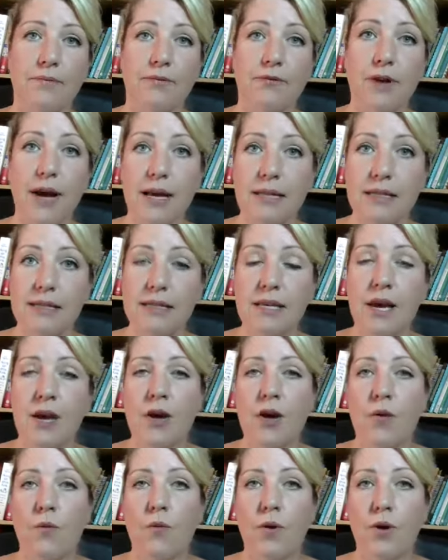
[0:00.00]
friends
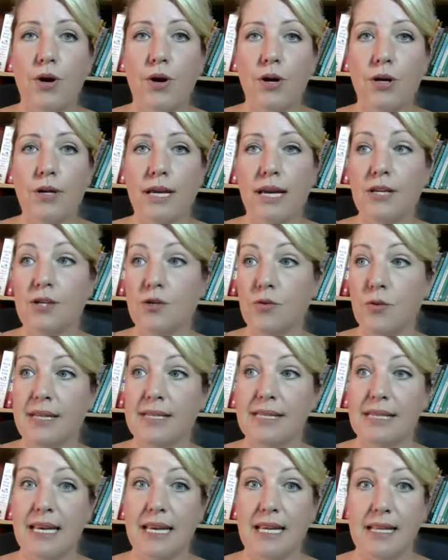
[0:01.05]
would enjoy
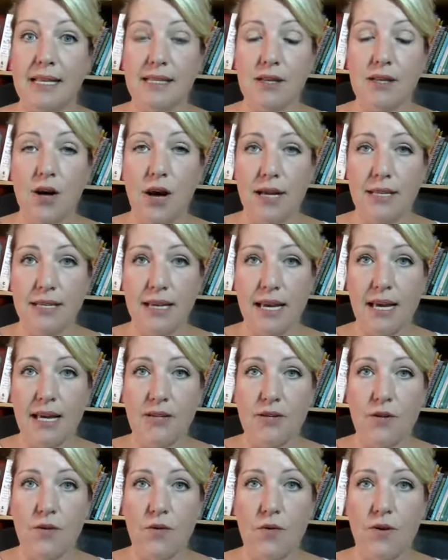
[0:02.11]
seeing this
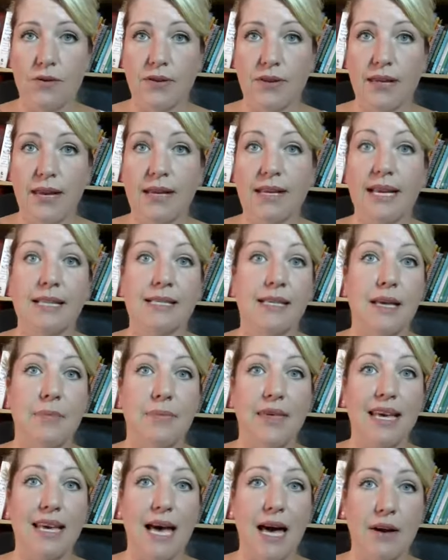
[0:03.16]
content or that they'd get
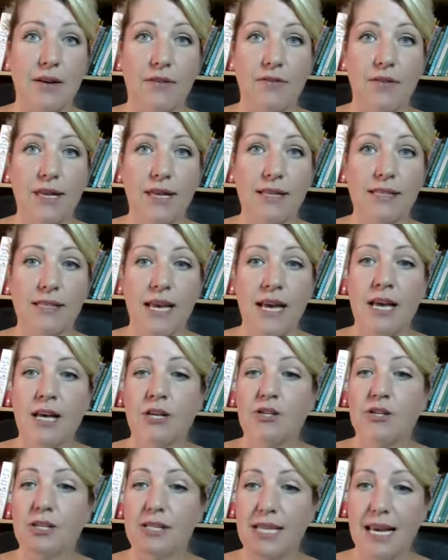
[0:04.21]
something out of this,
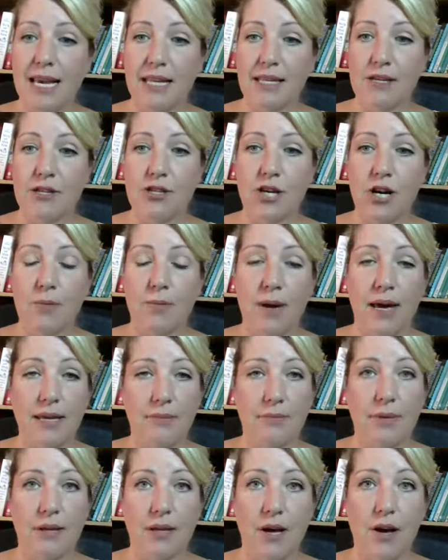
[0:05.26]
just hit the share
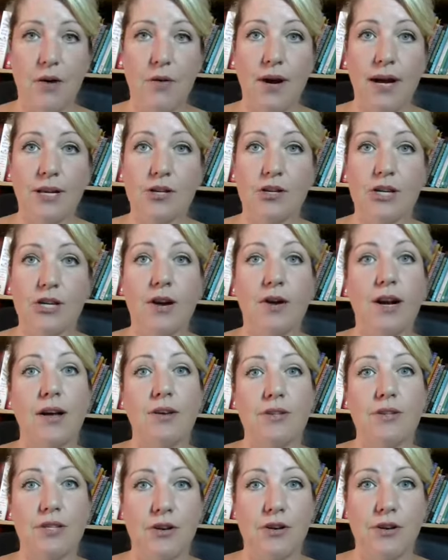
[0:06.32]
button below and share it
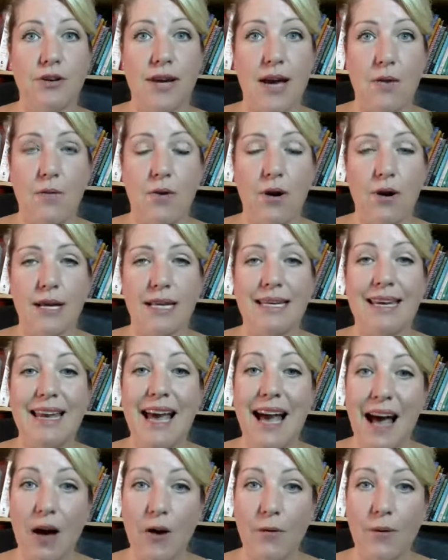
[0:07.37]
out to your network.
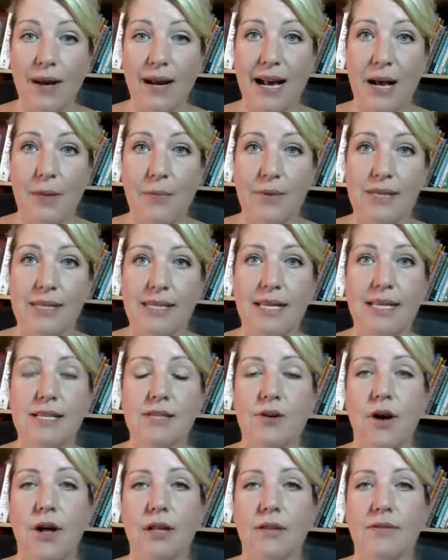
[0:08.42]
Now what happens is,
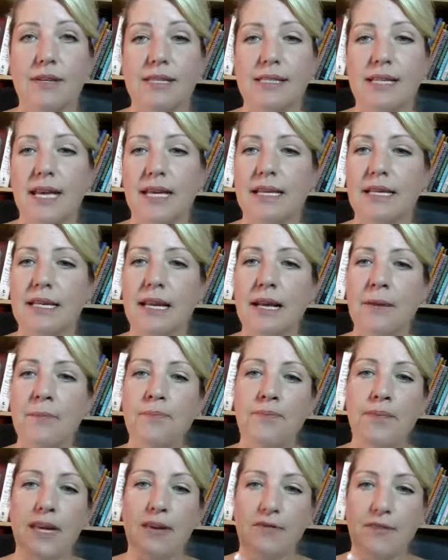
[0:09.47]
all of a sudden,
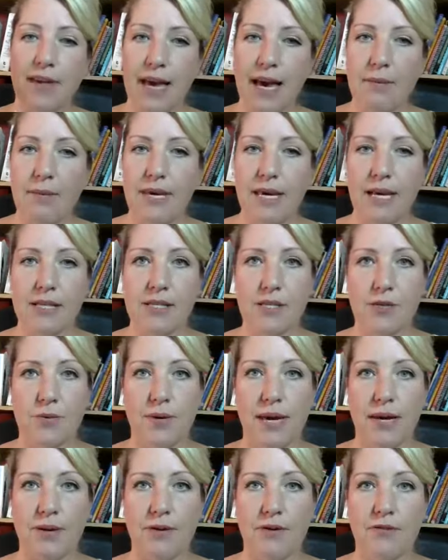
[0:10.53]
if Cammie has
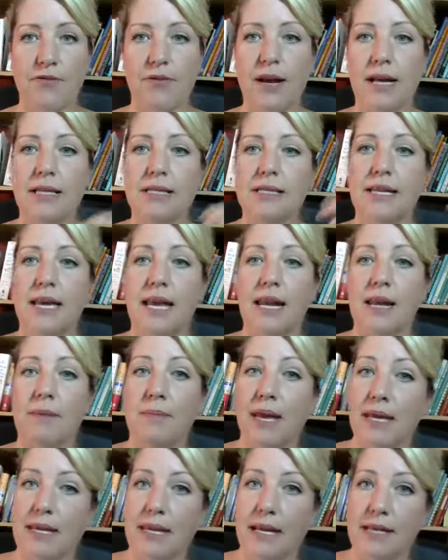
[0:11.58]
300 friends and
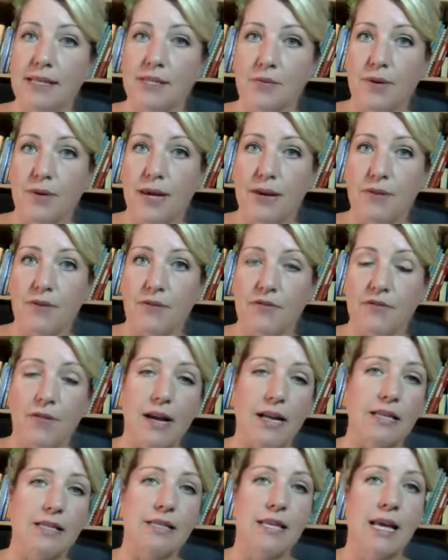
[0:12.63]
Amanda has 300
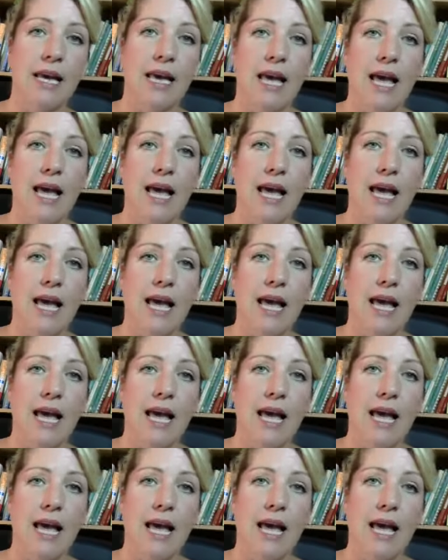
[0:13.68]
friends,